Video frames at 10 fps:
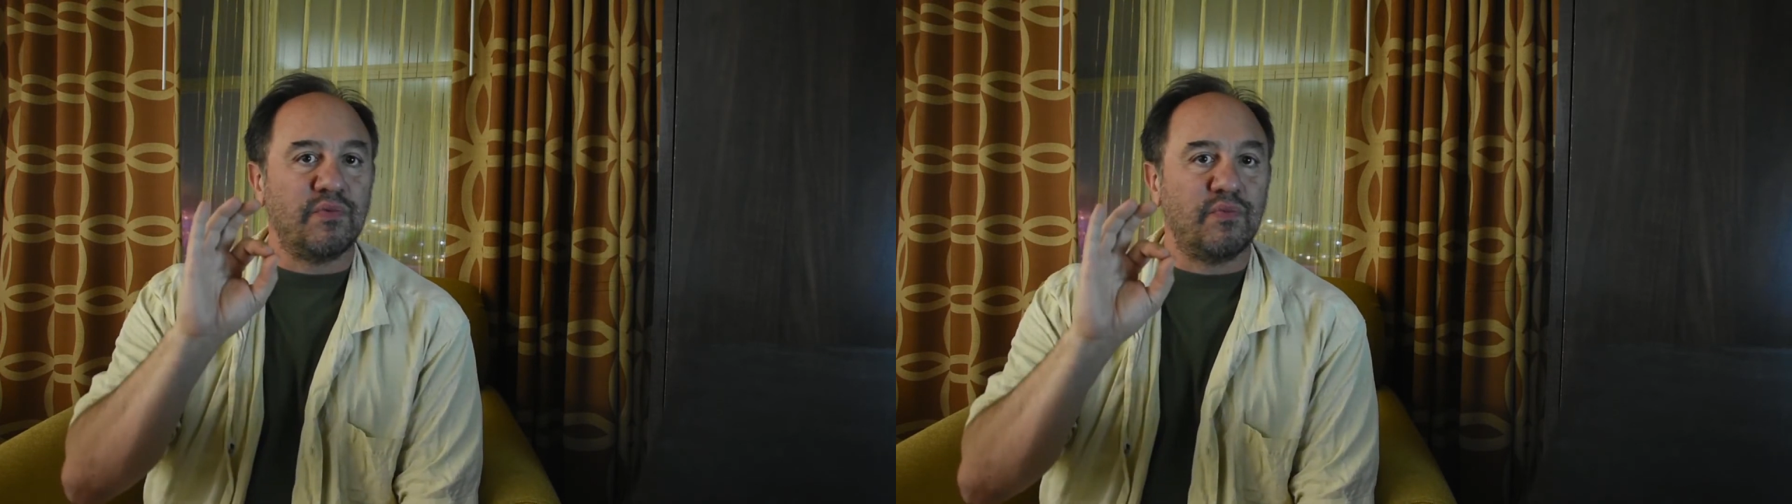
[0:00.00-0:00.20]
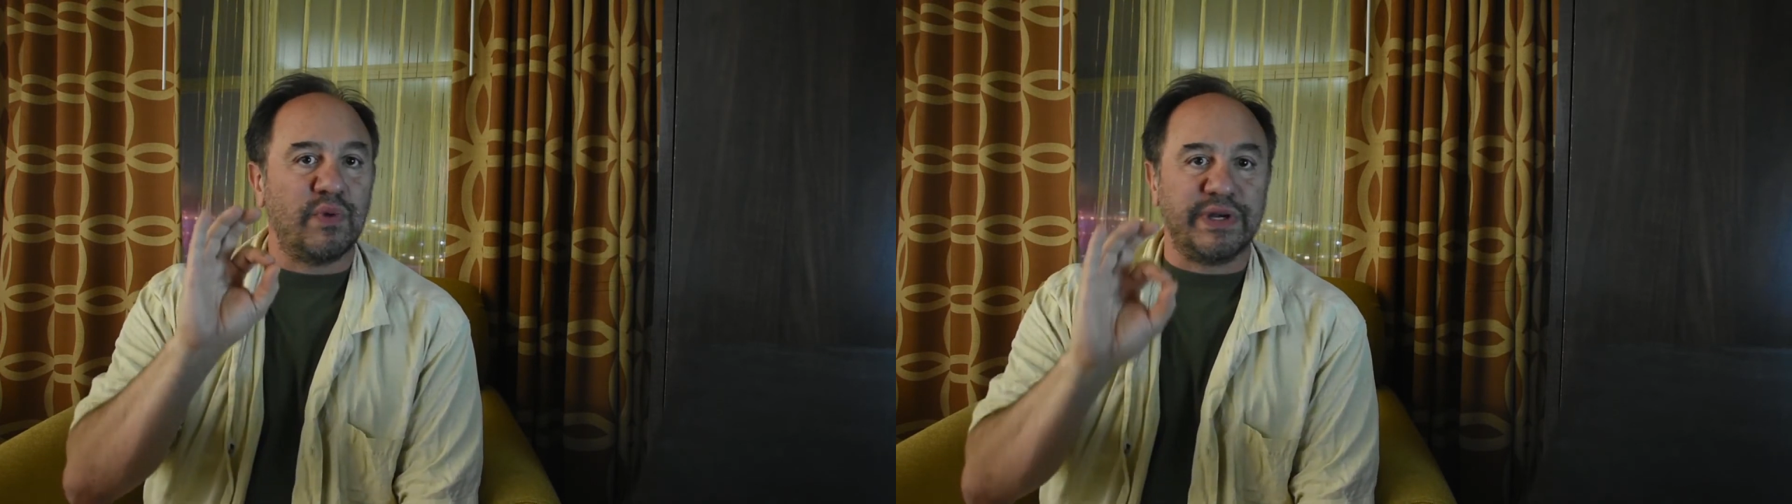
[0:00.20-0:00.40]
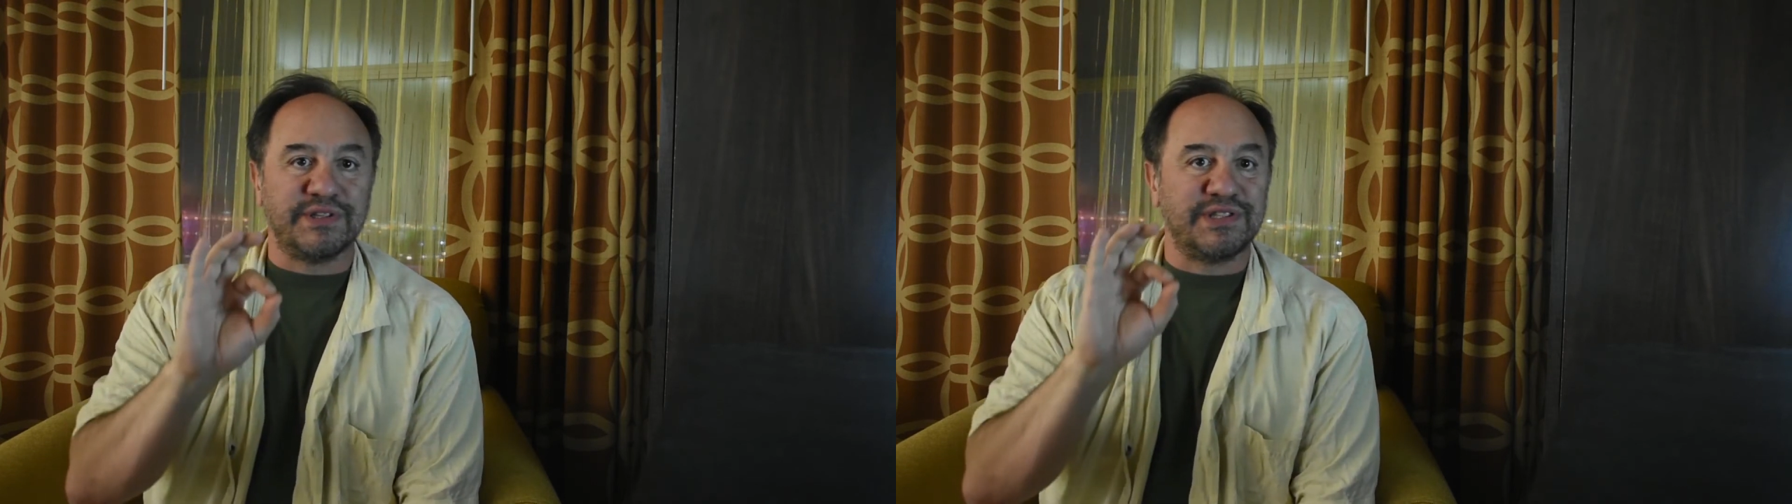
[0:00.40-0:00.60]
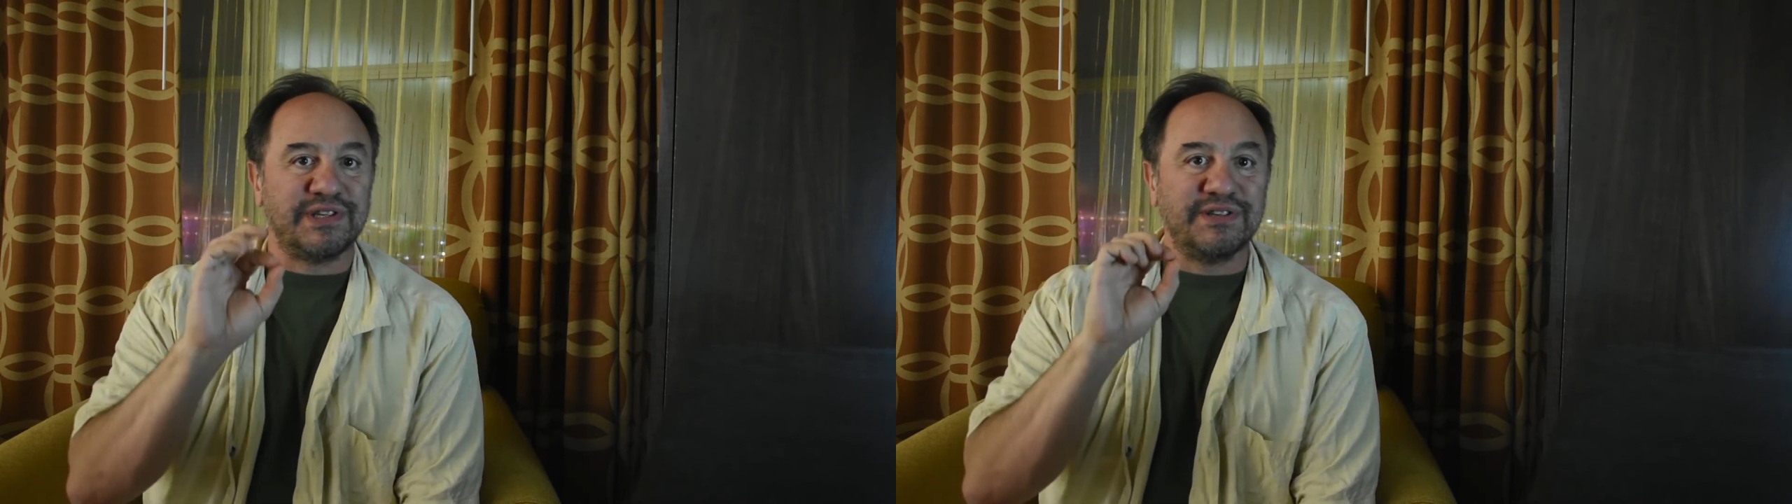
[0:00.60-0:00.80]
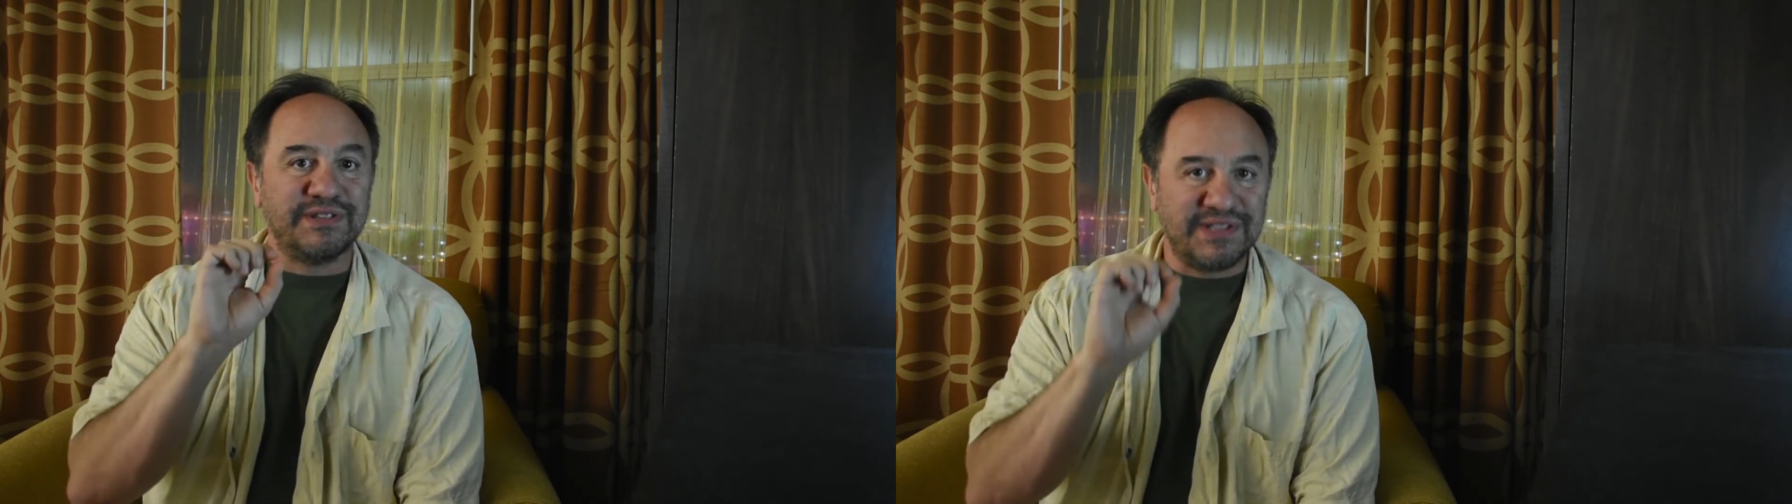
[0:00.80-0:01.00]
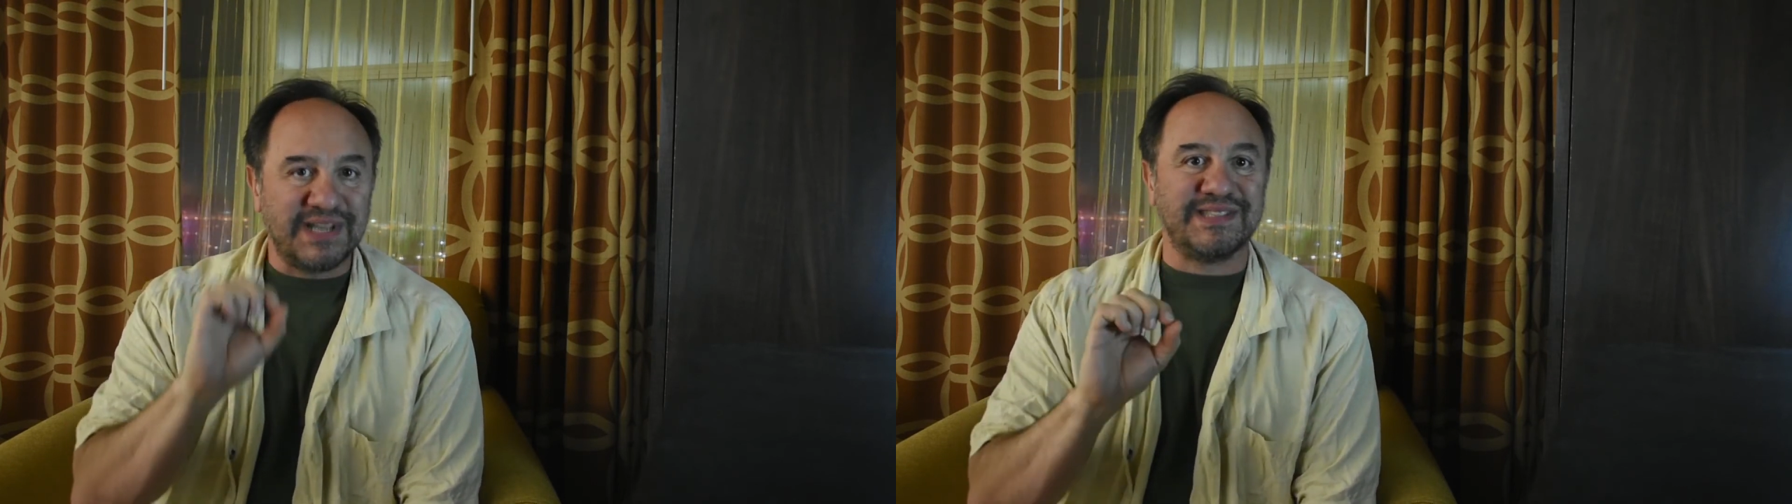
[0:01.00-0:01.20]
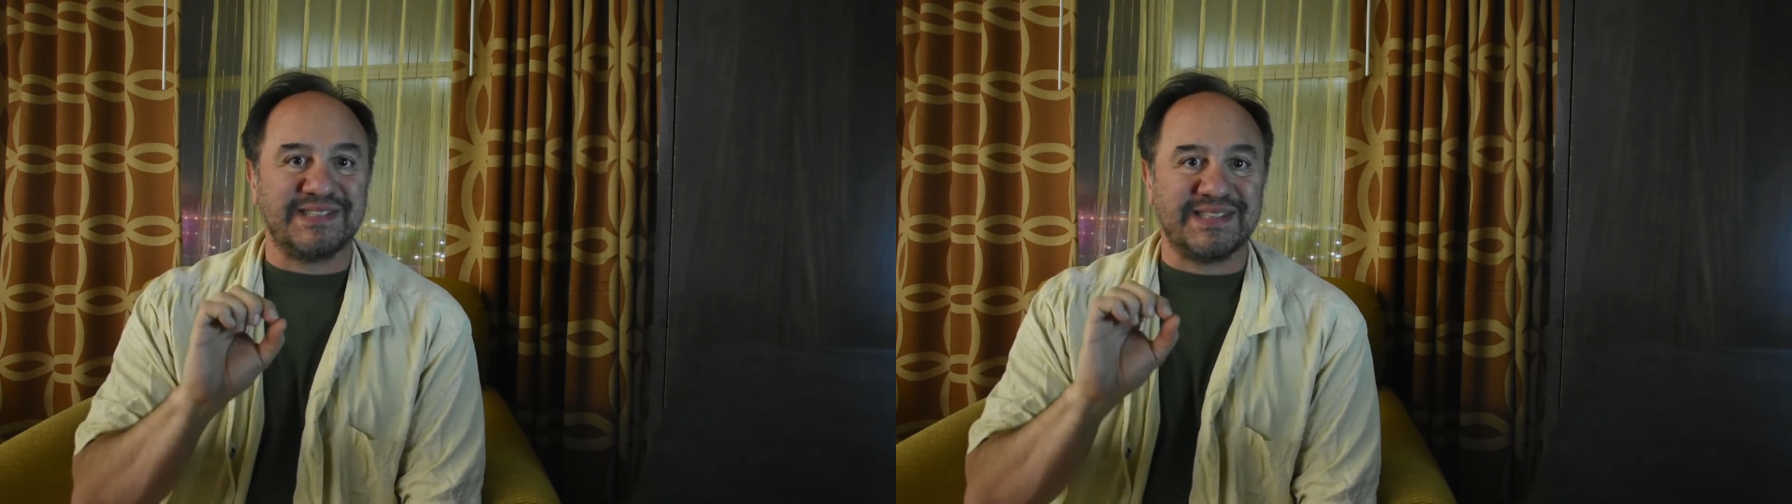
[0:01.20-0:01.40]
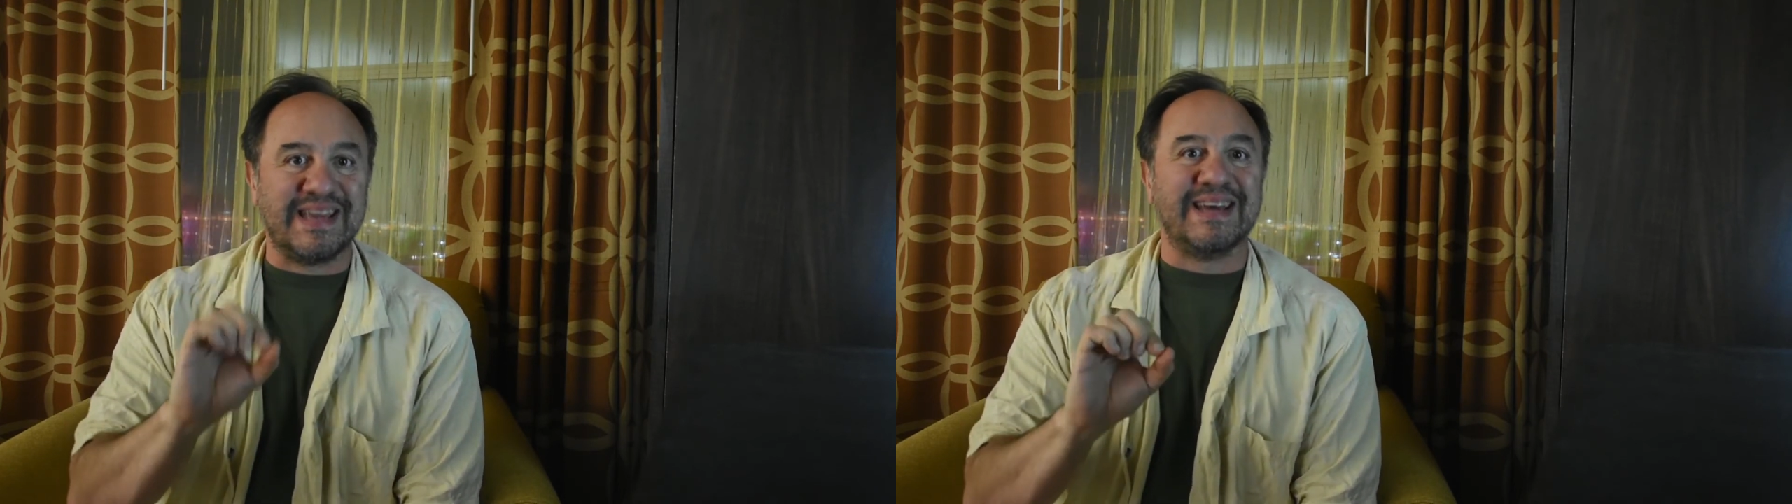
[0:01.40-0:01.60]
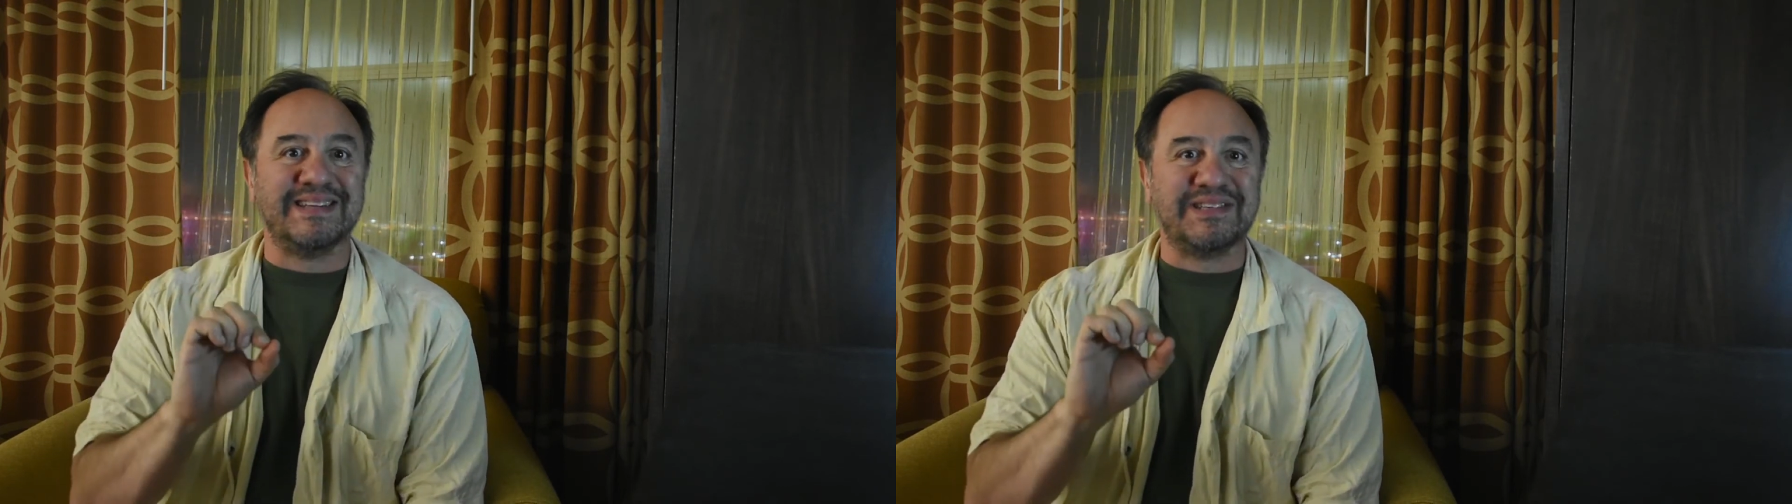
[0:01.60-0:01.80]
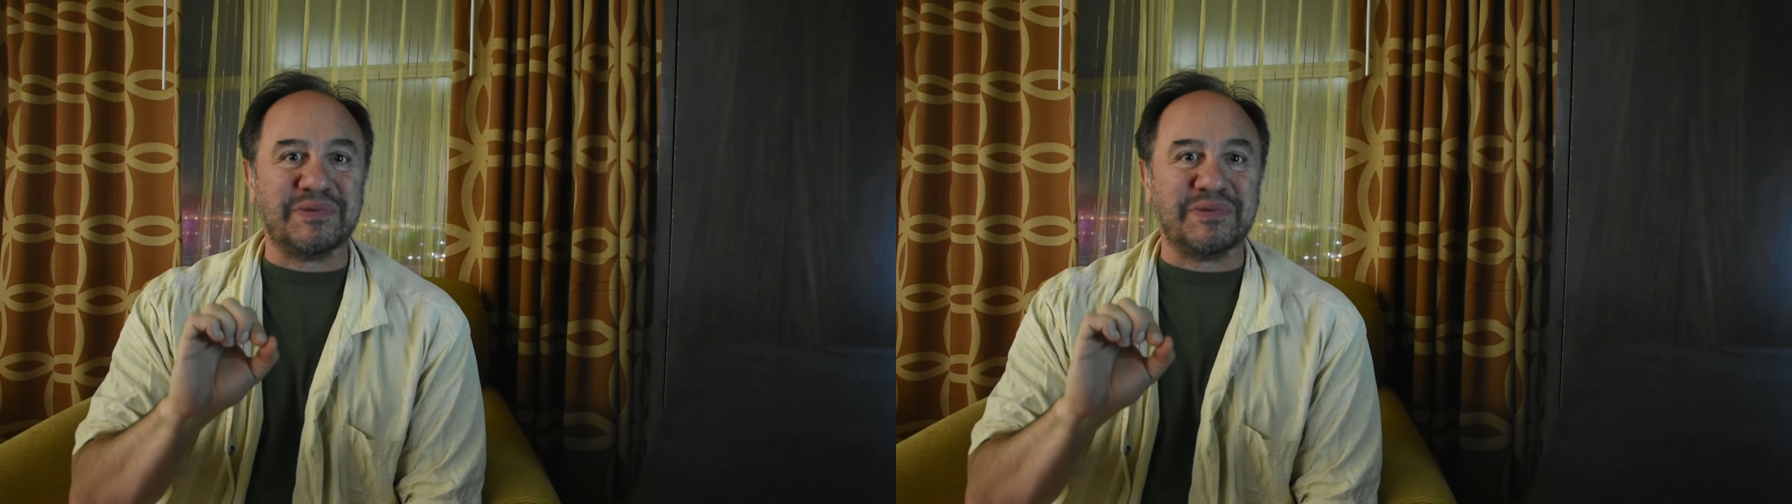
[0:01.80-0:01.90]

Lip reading: when your signal doesn't get